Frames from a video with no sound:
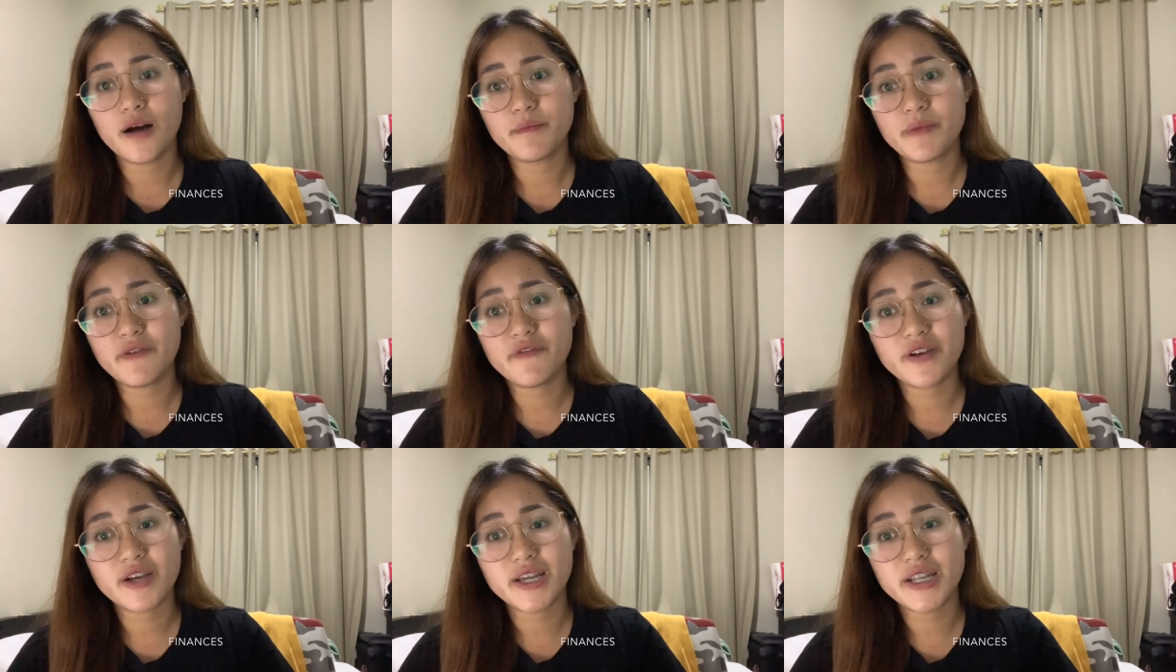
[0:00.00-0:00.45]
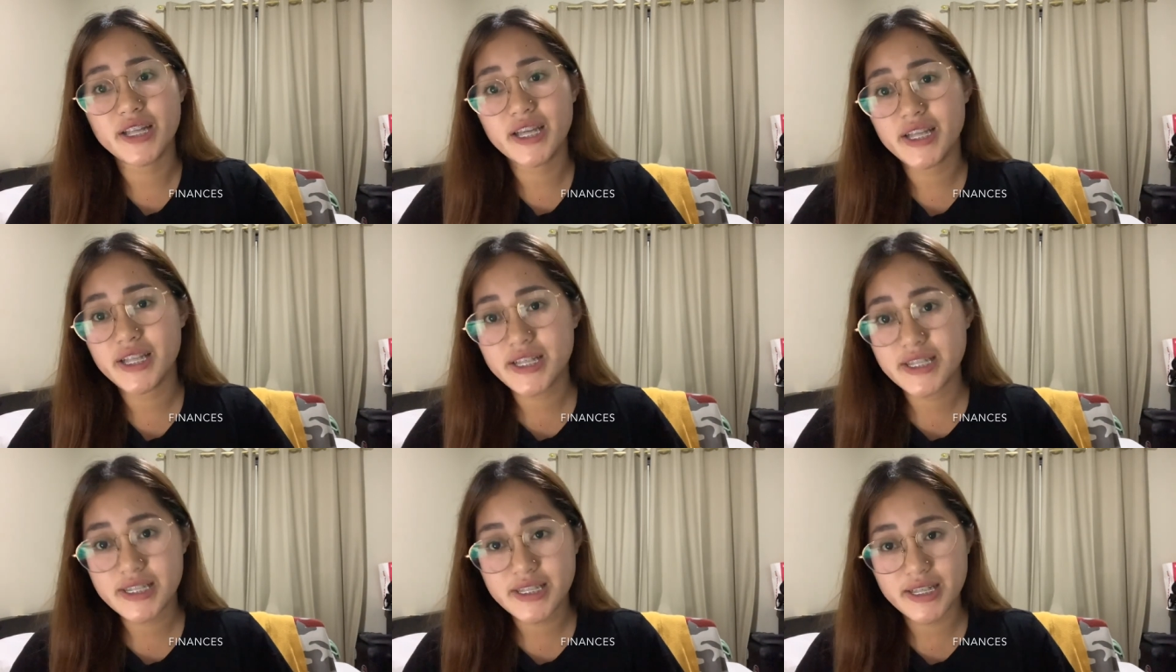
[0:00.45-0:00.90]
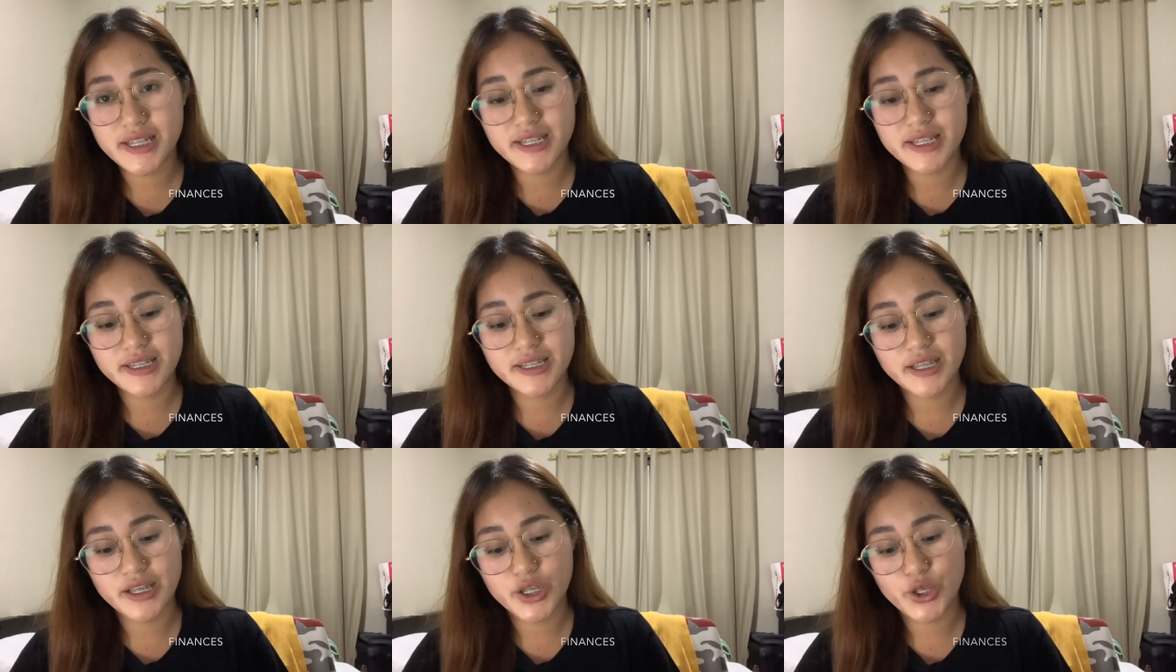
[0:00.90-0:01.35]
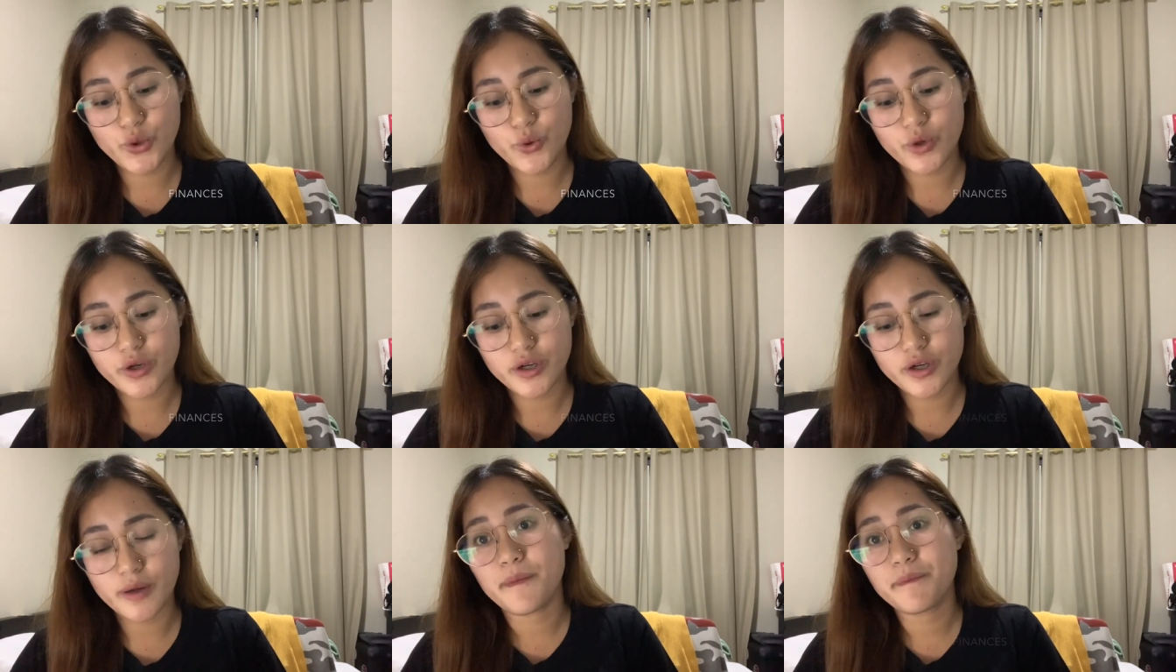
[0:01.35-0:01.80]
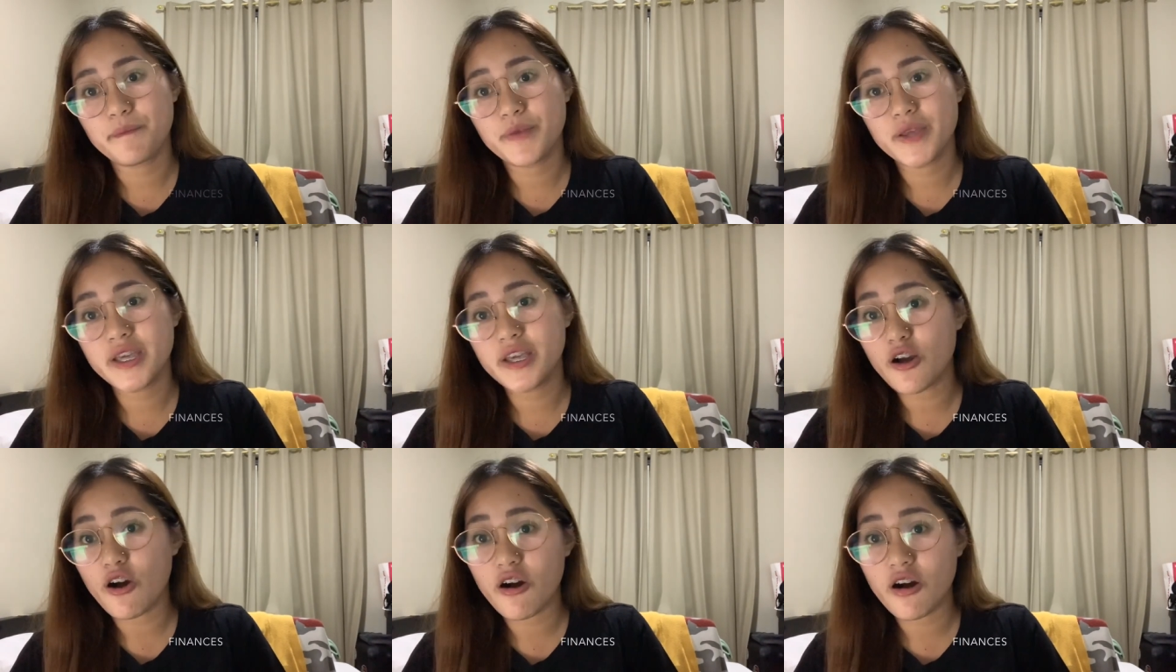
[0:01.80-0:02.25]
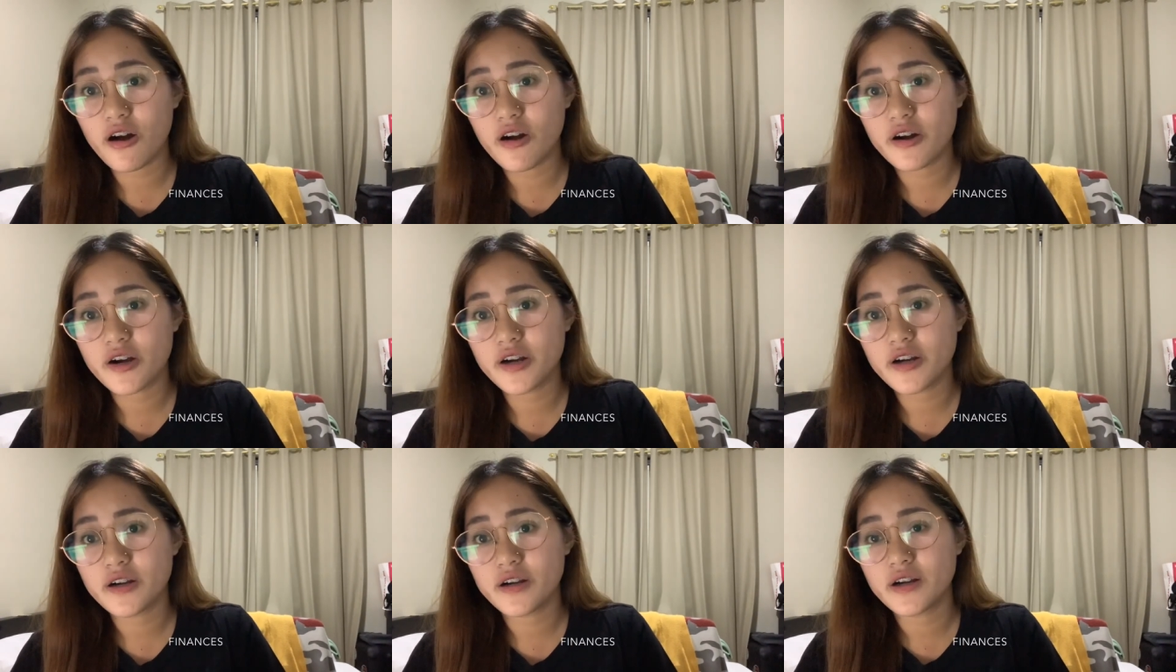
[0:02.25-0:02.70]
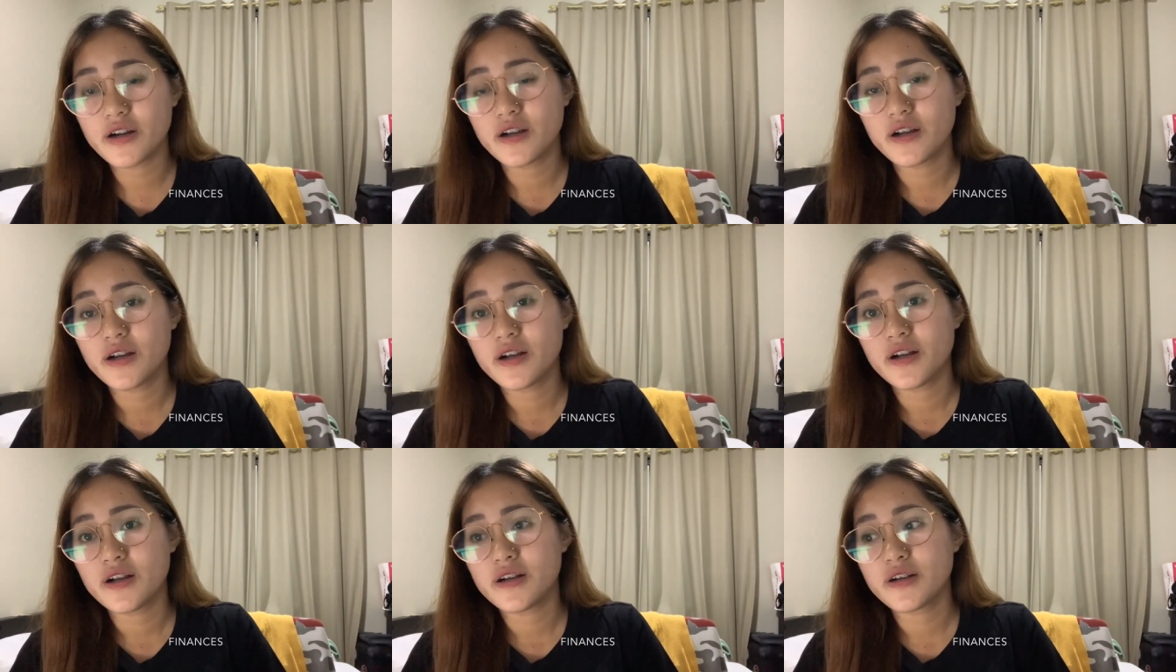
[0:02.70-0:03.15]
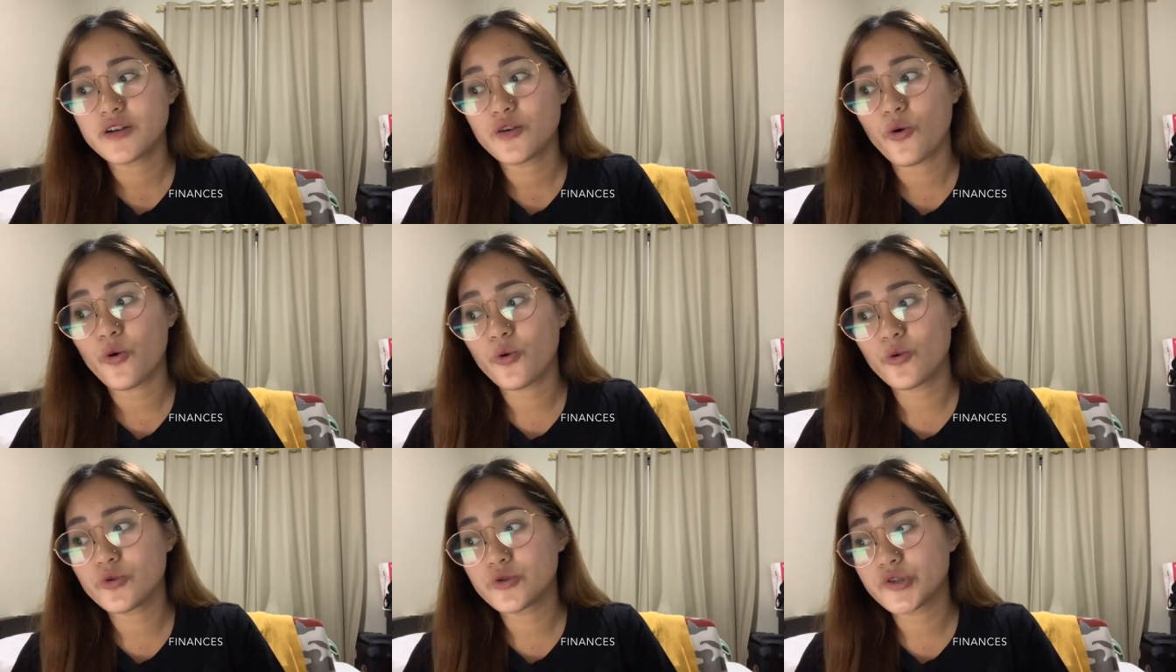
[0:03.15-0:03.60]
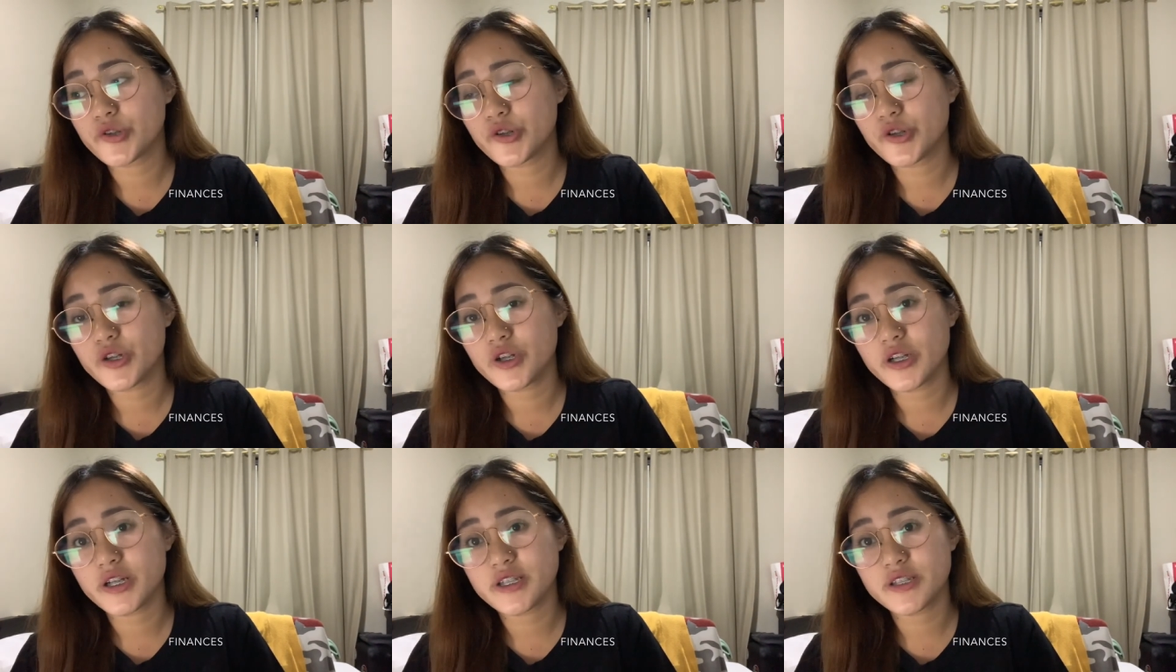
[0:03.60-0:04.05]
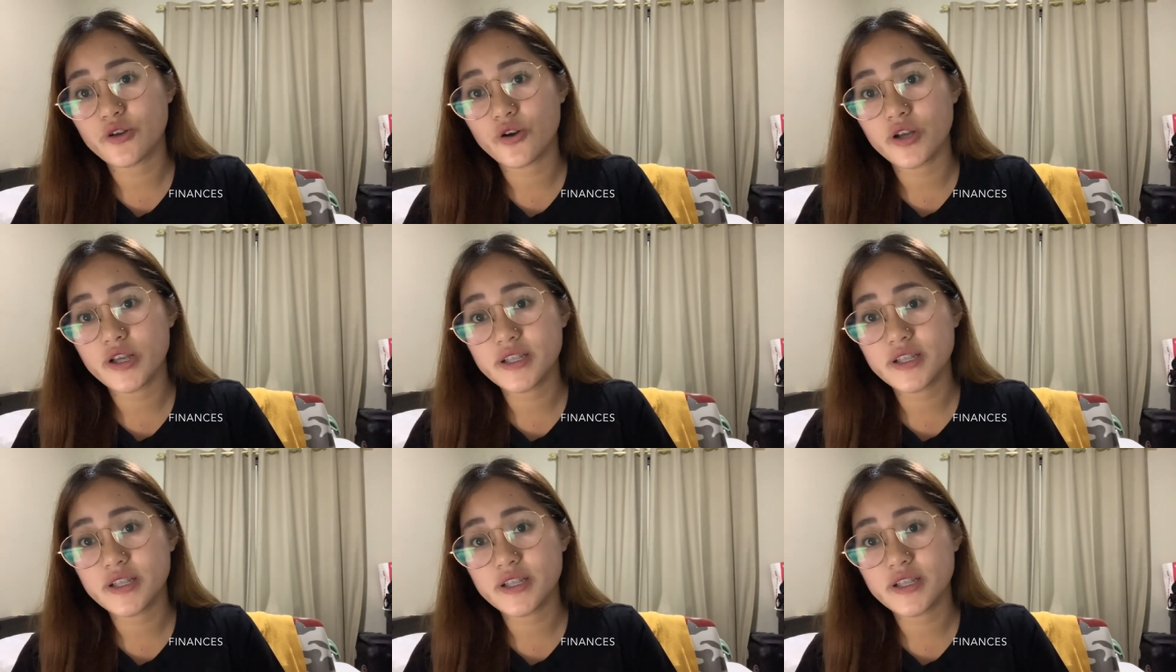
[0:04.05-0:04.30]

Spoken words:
if a Canadian citizen or a PR holder is